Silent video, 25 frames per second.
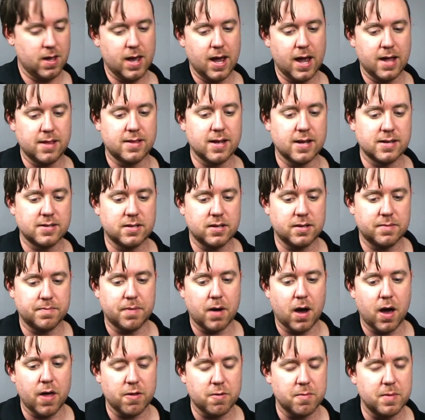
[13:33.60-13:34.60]
It doesn't
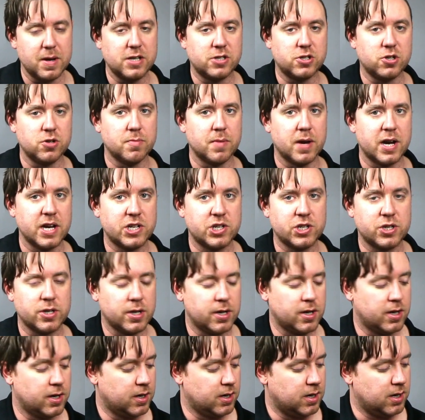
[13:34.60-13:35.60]
bother me too much,
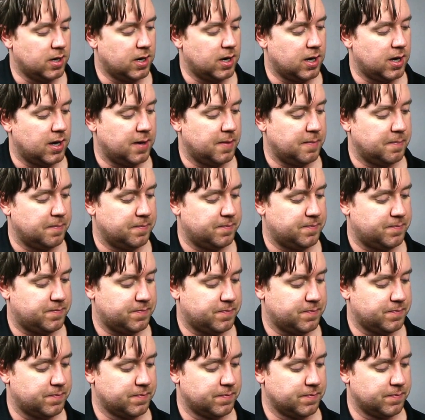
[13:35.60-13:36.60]

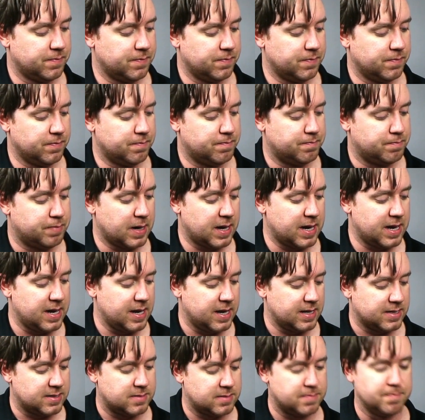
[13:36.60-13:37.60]

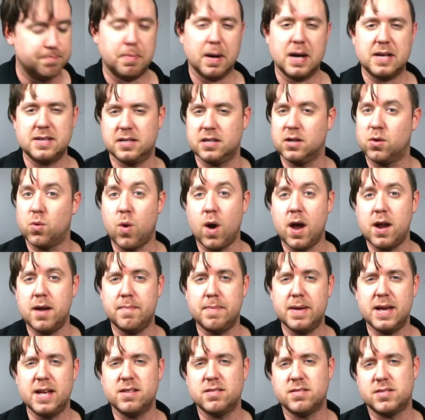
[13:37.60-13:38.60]
but it's buzzing quite a
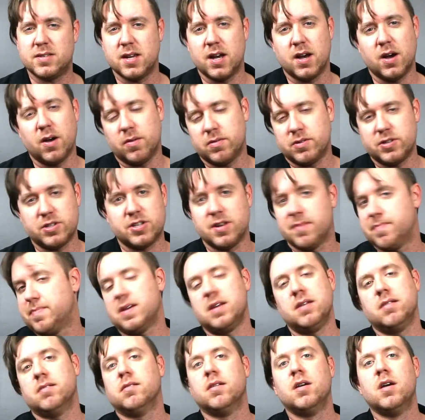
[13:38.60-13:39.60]
bit, so just
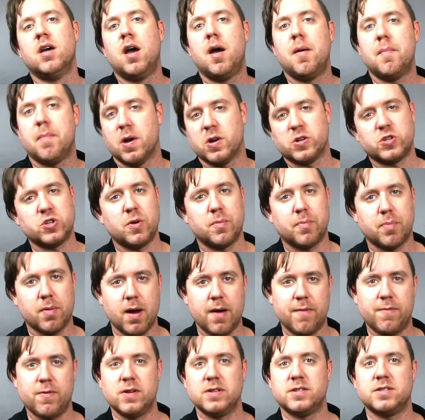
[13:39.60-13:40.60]
something, personal
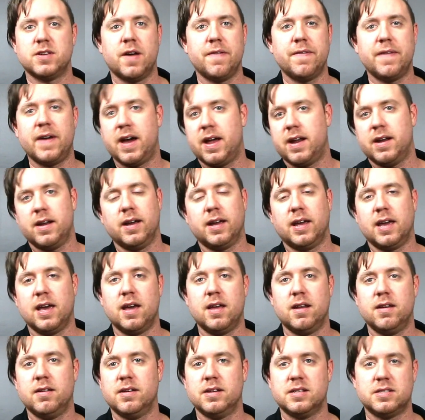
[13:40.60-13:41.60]
preference on that.
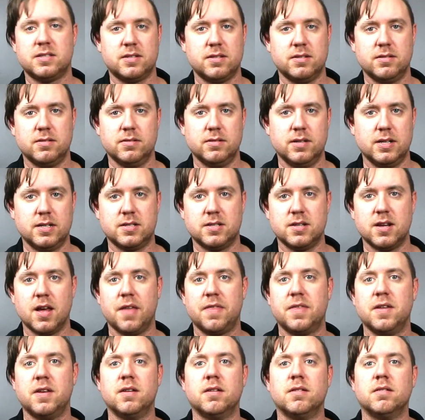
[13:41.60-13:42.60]
Again, it's
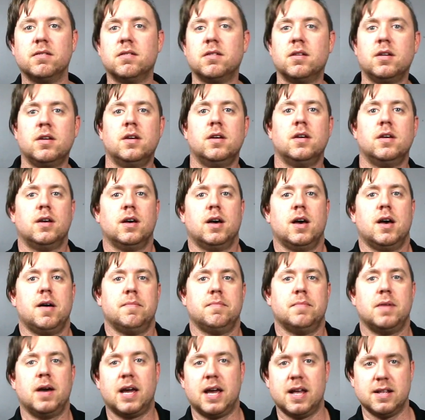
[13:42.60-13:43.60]
nothing
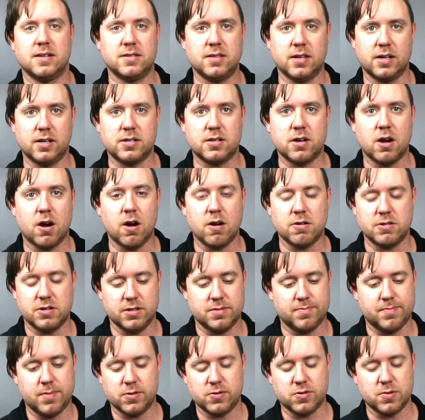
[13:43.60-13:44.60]
against the guitar,
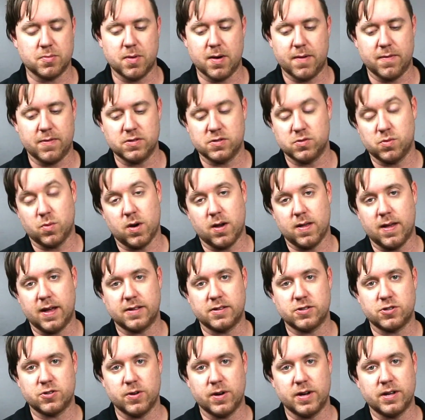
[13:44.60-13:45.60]
just personal preference where I like
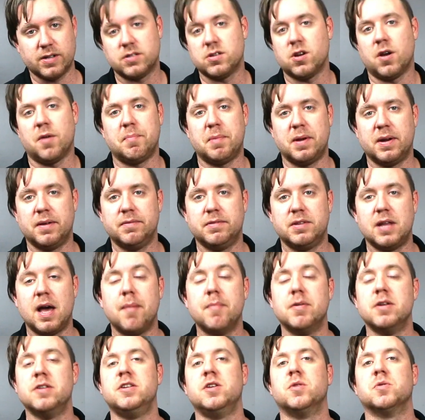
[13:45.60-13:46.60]
the strings. So I'm
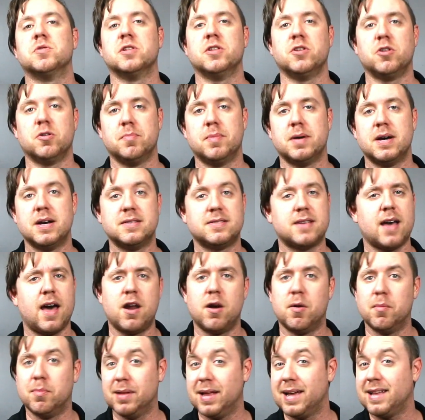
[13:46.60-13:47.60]
gonna deal with a little buzz. I
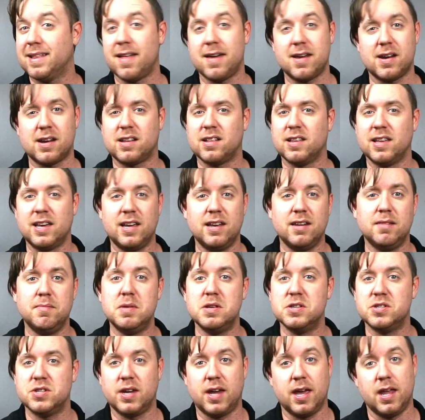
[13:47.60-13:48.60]
don't play a lot of clean
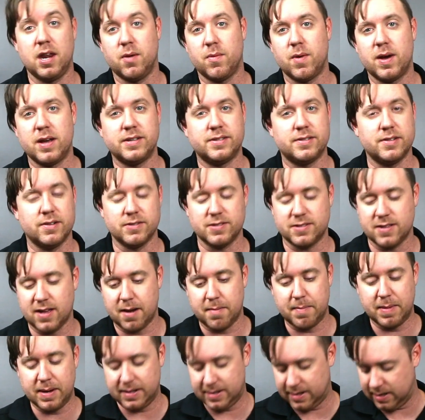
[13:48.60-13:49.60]
music anyway, so it's not
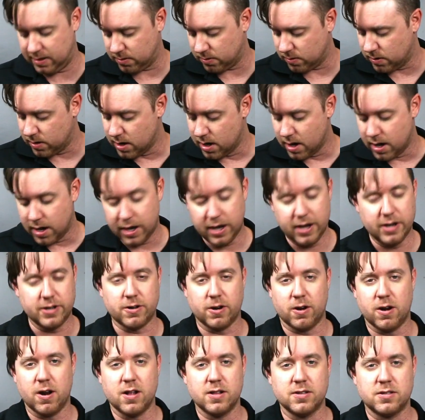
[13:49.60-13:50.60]
a big deal. You
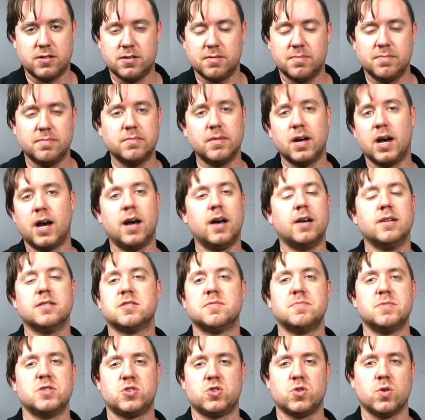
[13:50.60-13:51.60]
turn on some
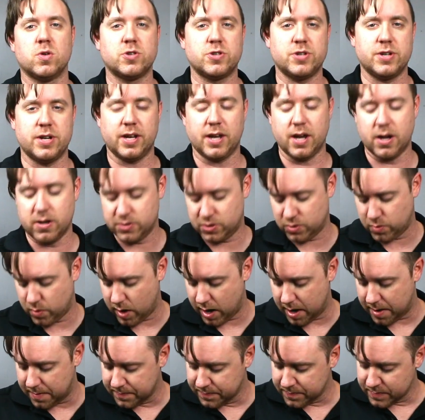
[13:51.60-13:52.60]
distortion and it goes
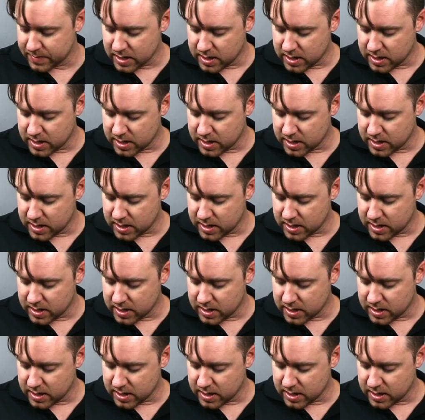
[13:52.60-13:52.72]
away.